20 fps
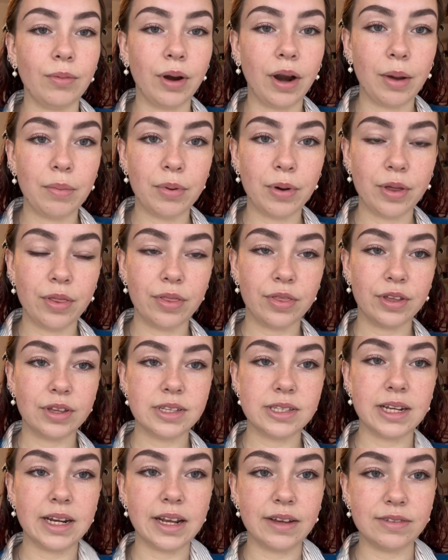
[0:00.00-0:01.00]
put the
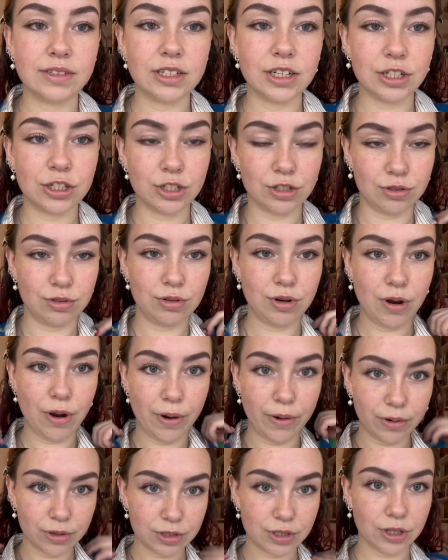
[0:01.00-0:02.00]
sleeve stitches on
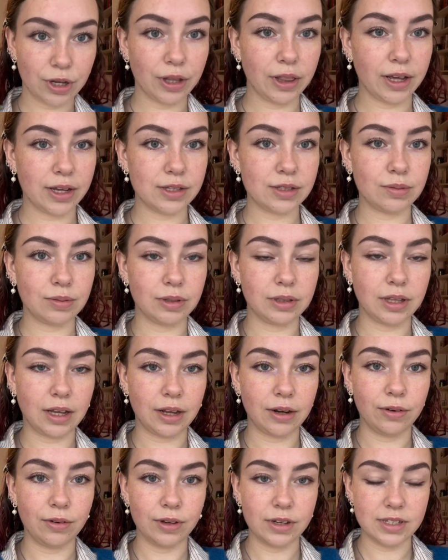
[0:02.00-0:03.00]
hold, so that's what
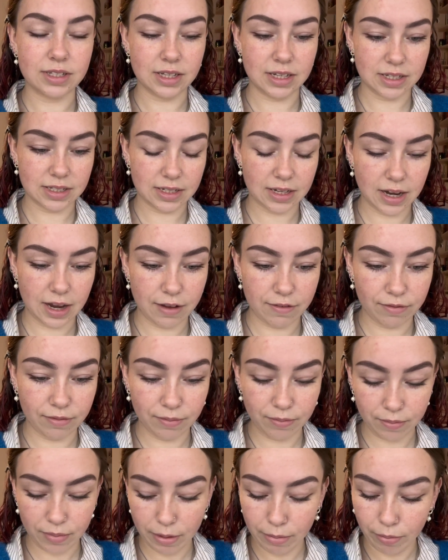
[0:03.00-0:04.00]
that noise is. I
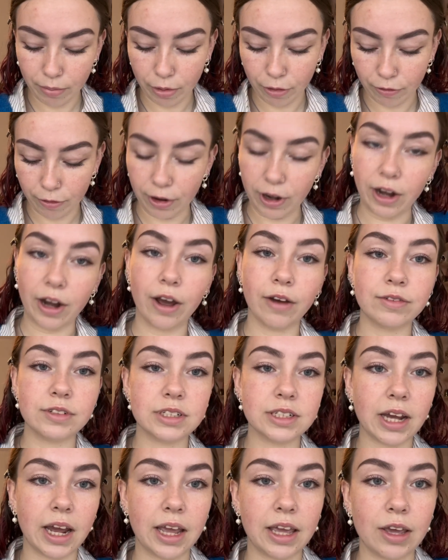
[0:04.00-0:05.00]
haven't been bothered enough to
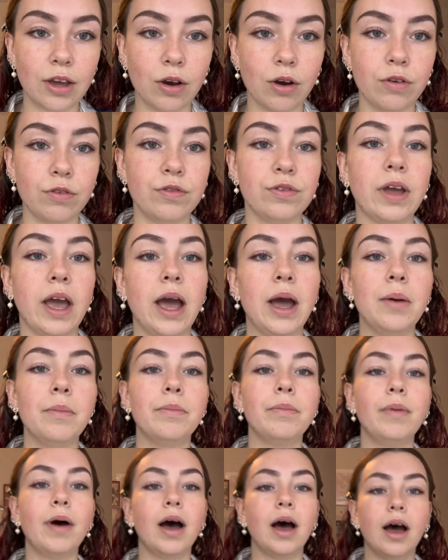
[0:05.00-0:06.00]
take it off yet,
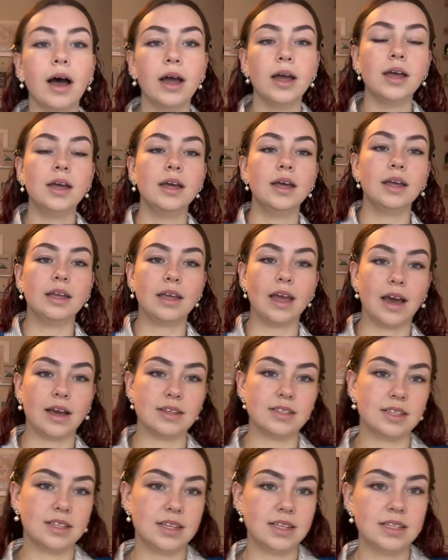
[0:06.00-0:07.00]
but yeah,
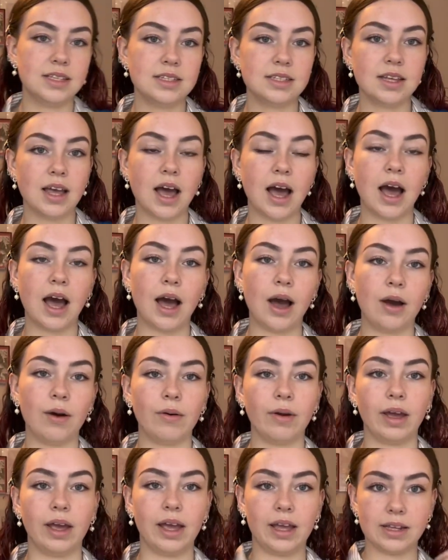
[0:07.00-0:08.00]
so this is
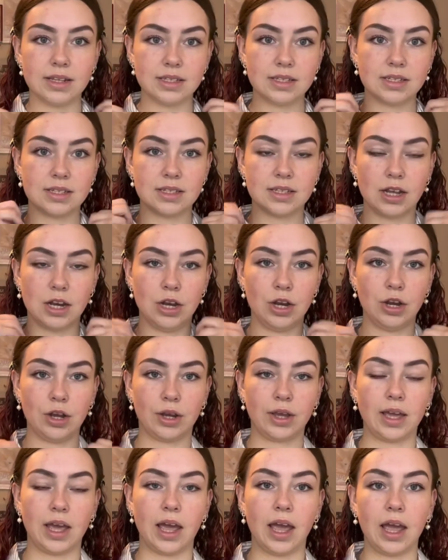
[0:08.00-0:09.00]
how it's
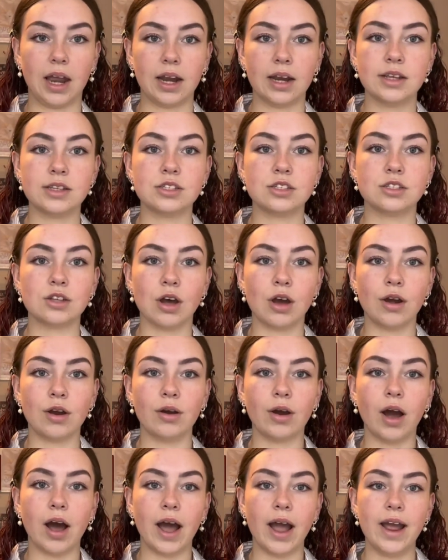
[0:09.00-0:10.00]
looking.
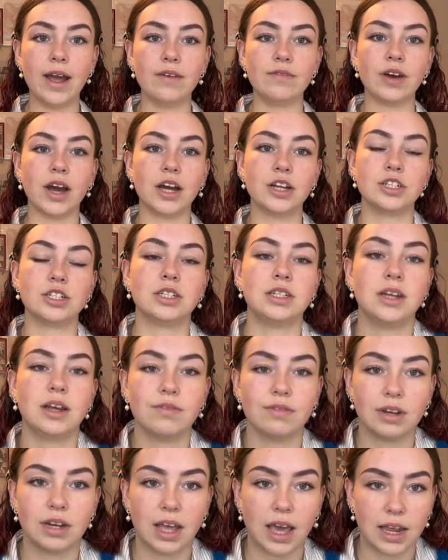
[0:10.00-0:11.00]
So I have actually
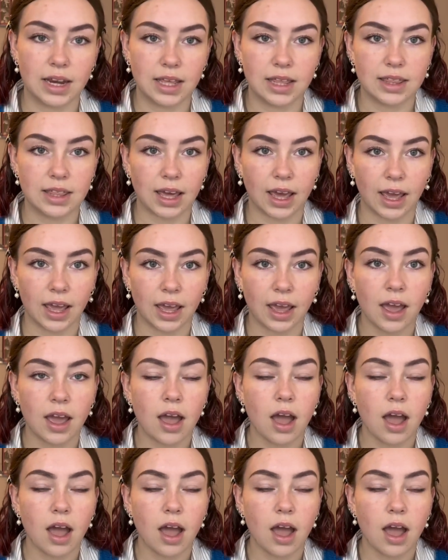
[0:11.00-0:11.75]
never knit anything